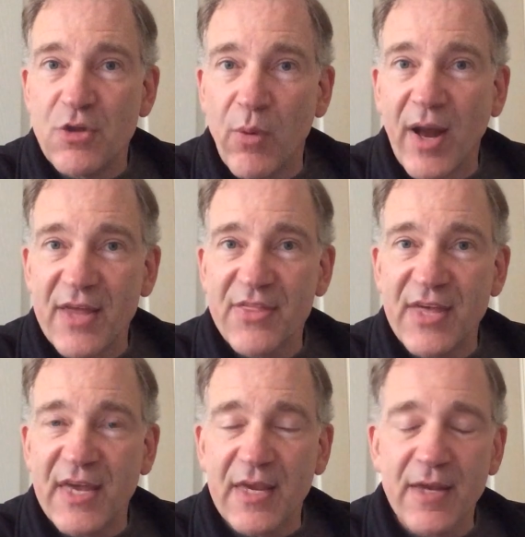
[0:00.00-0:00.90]
the right
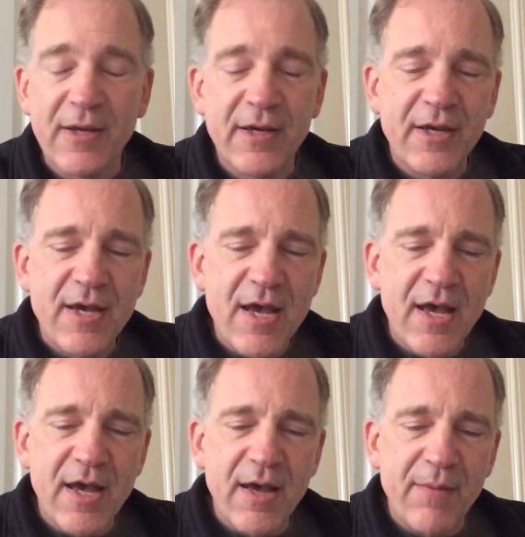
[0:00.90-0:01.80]
thing
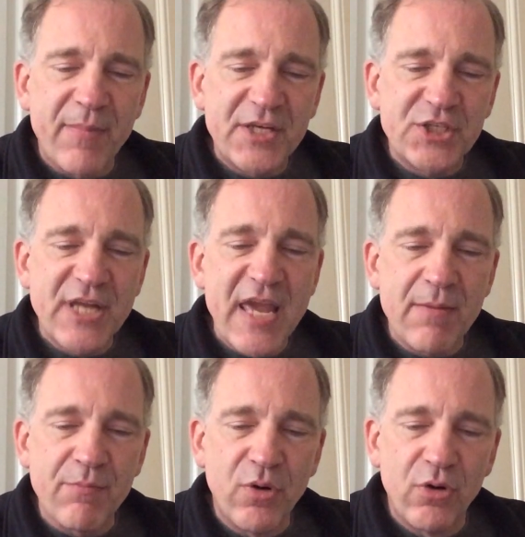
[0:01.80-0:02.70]
by
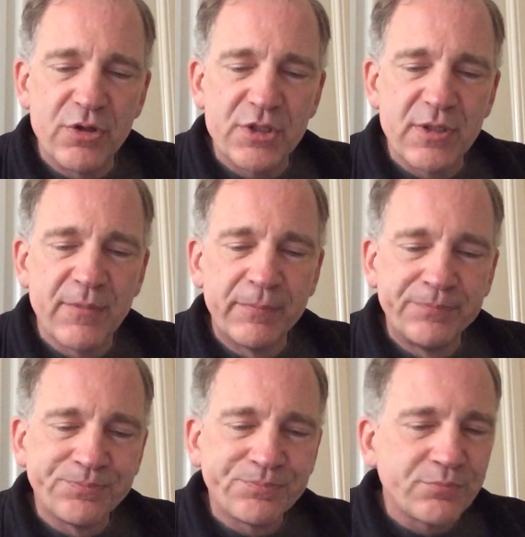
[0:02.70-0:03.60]
staying put.
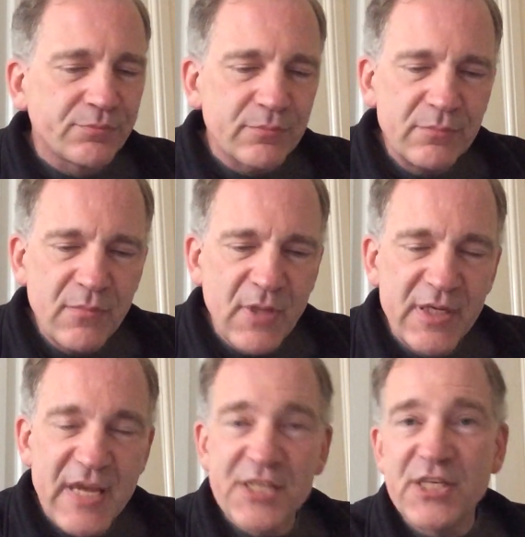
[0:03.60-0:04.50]

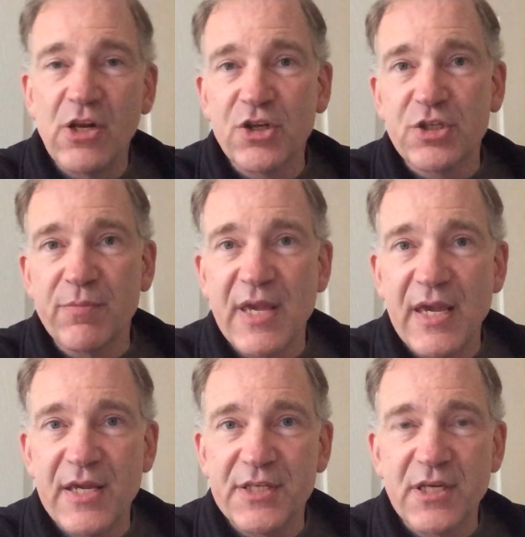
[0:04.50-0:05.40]
Yes, he lost some
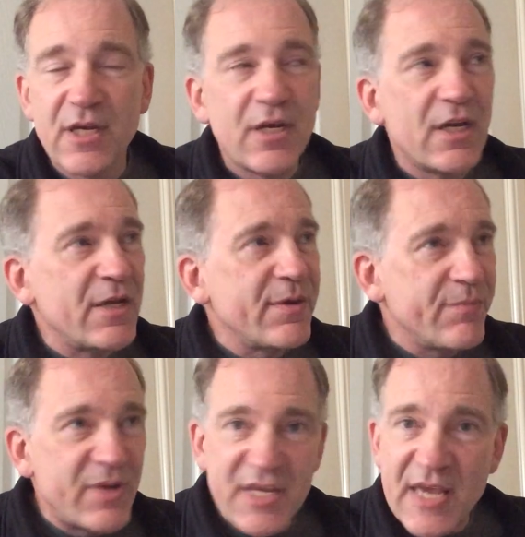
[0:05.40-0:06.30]
years,
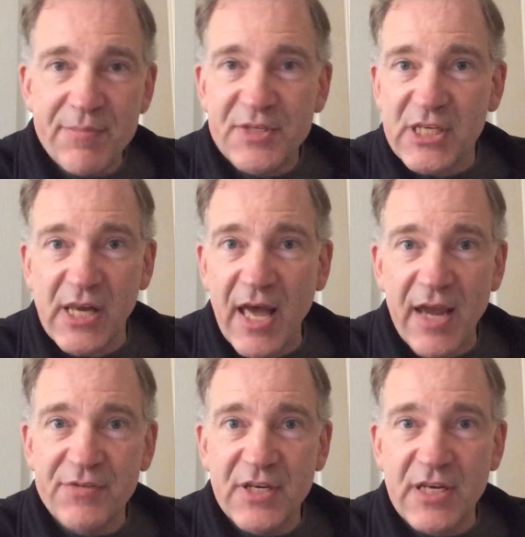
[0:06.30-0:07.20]
but he kept his
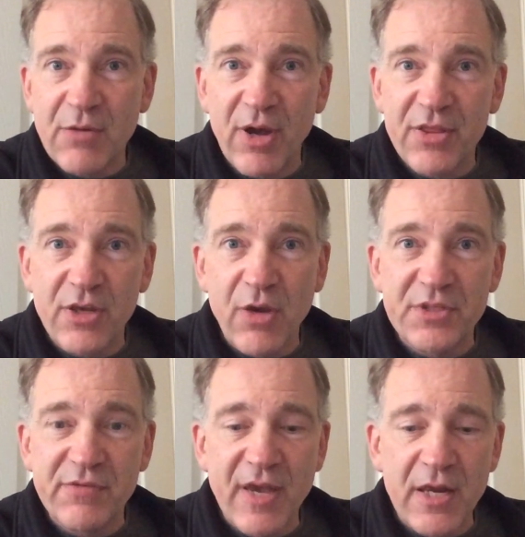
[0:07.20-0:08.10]
life, didn't he, rather than going
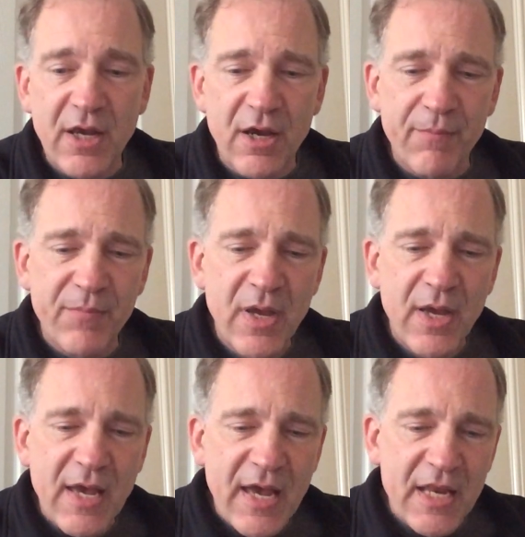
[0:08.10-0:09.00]
to Vietnam.
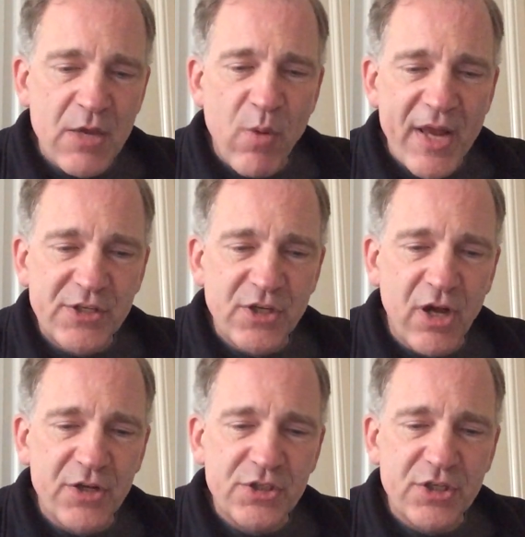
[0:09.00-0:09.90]
And he went
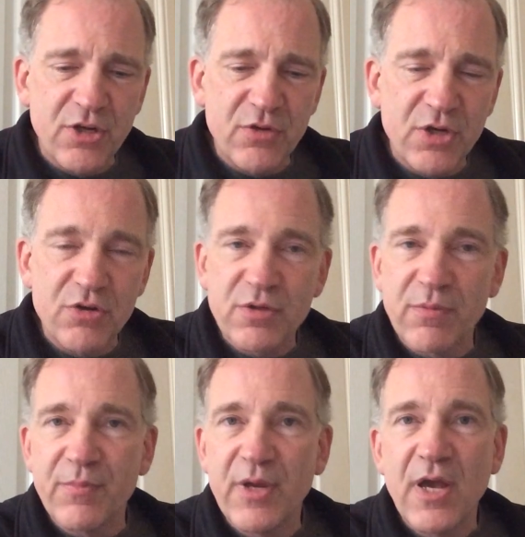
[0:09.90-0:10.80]
on to do
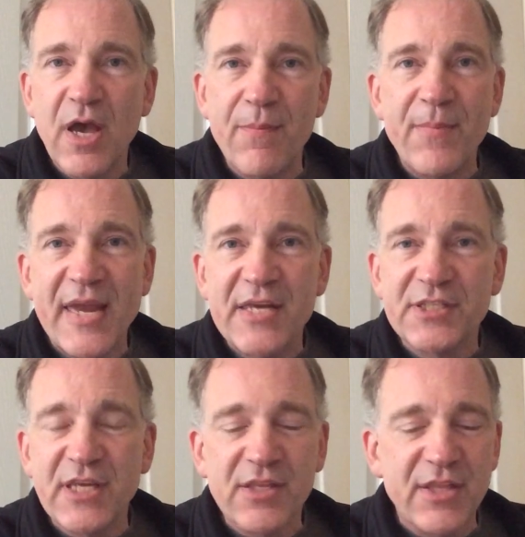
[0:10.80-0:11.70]
some
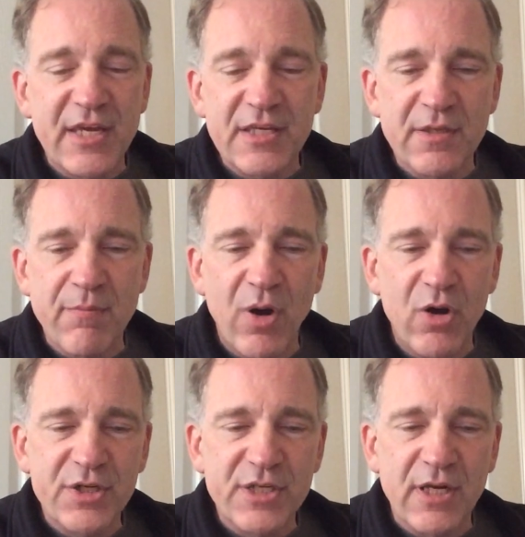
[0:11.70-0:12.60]
amazing things in
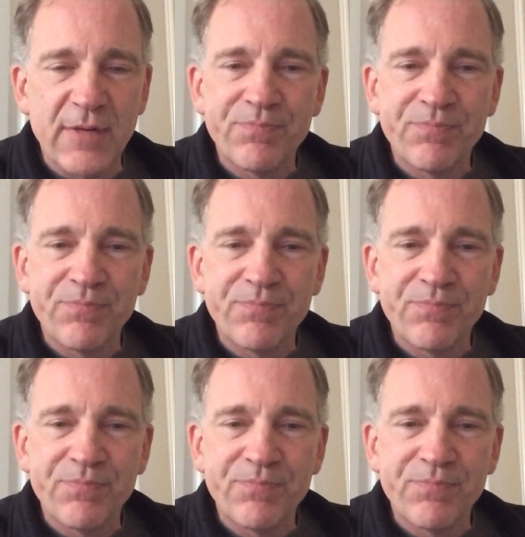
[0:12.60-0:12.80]
boxing.